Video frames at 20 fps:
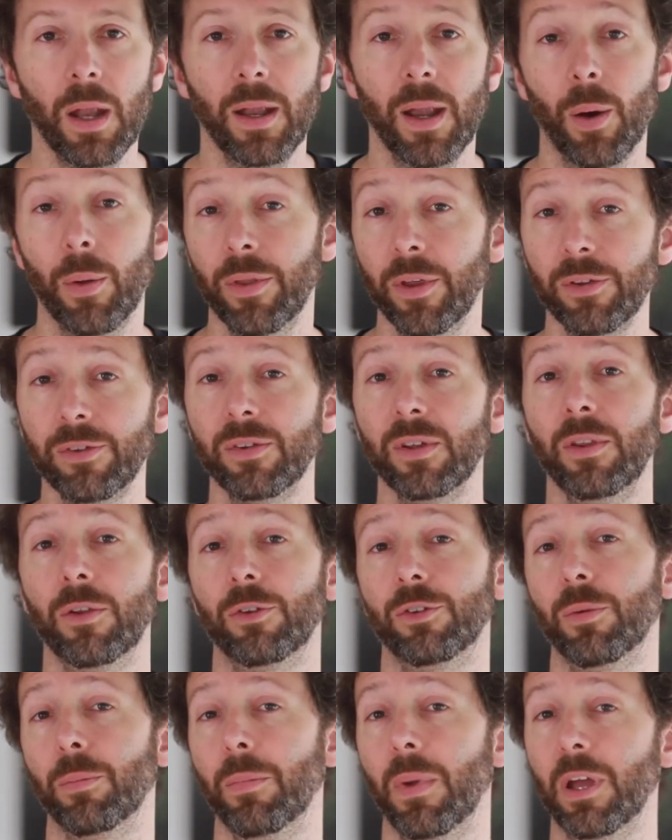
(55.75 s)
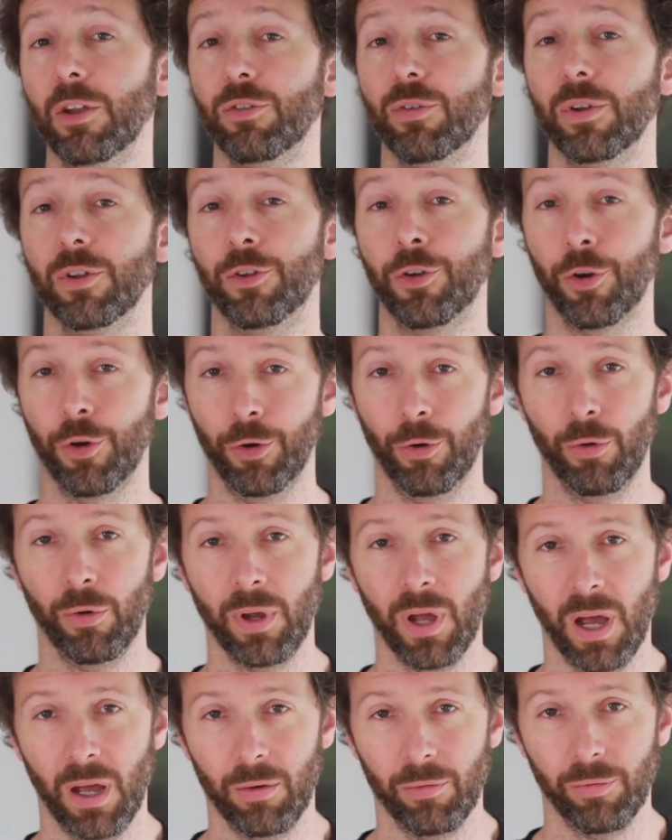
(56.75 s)
Now in this scene there's some major internal
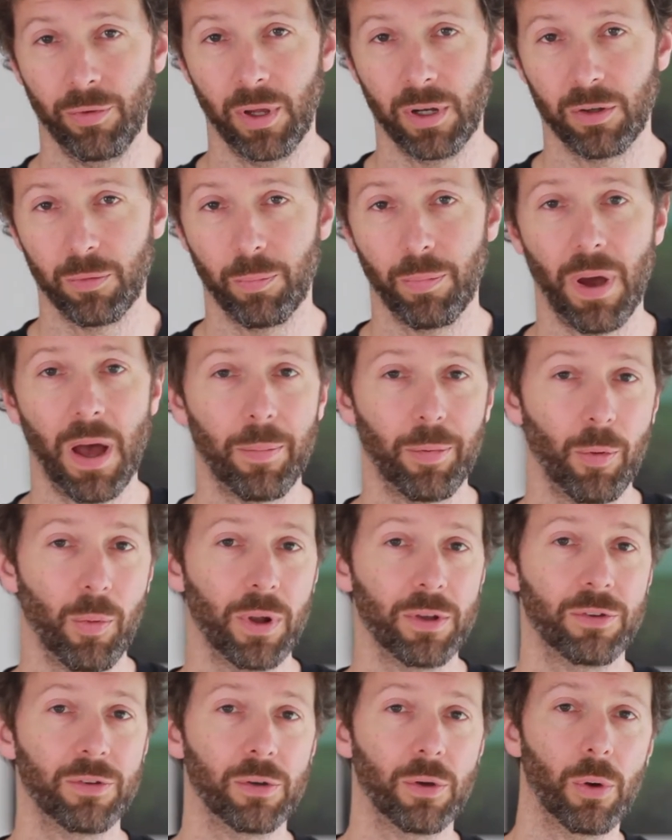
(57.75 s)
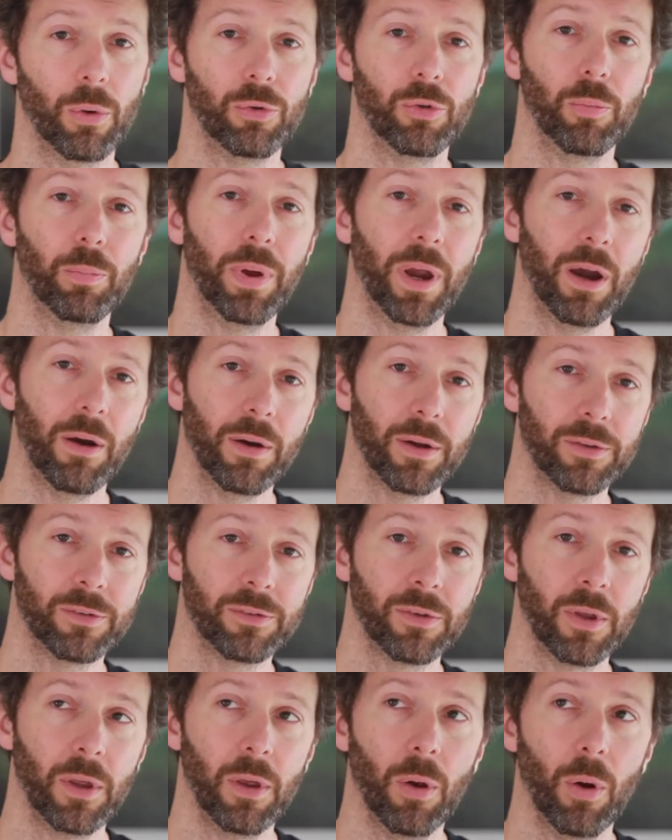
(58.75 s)
conflict. Papa wants to go to
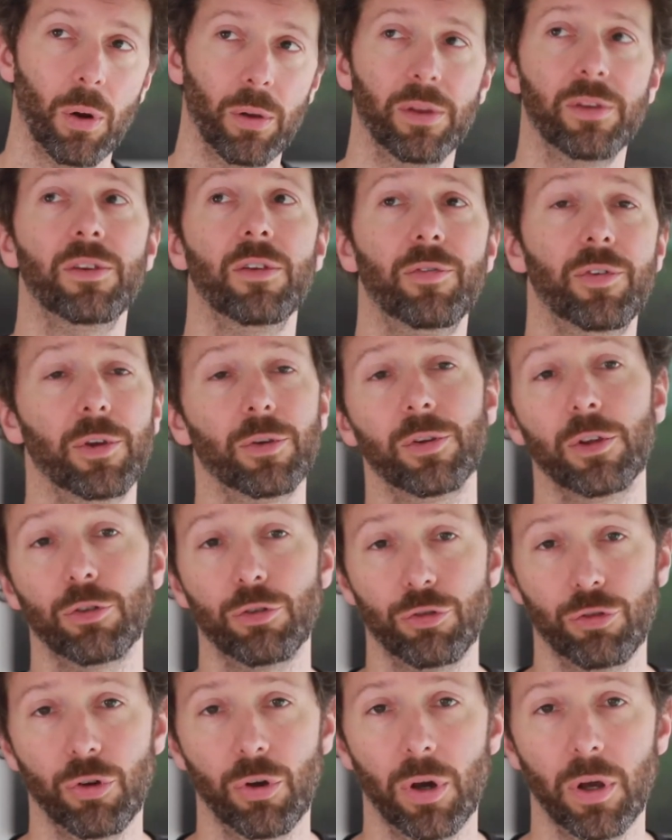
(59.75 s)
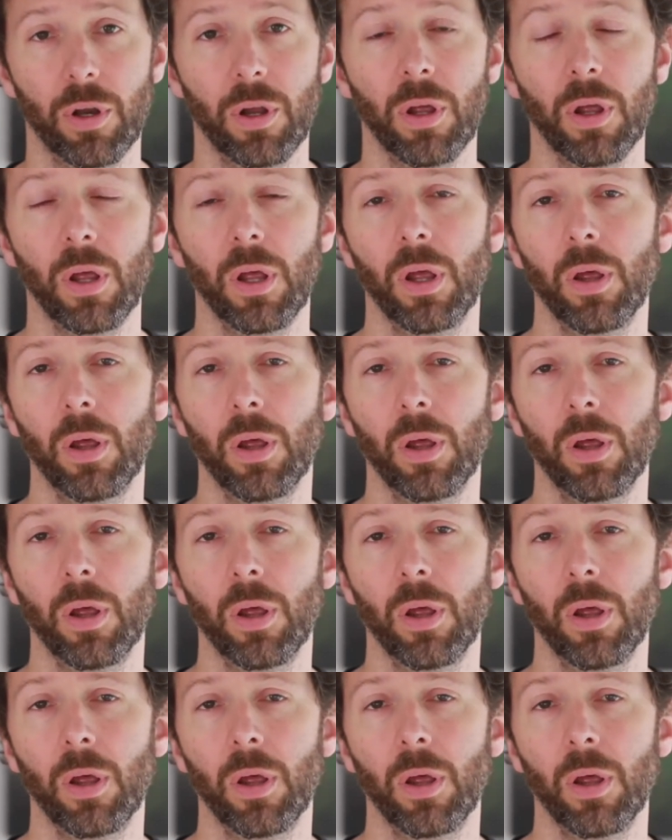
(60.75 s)
Paris, or at least he feels he should,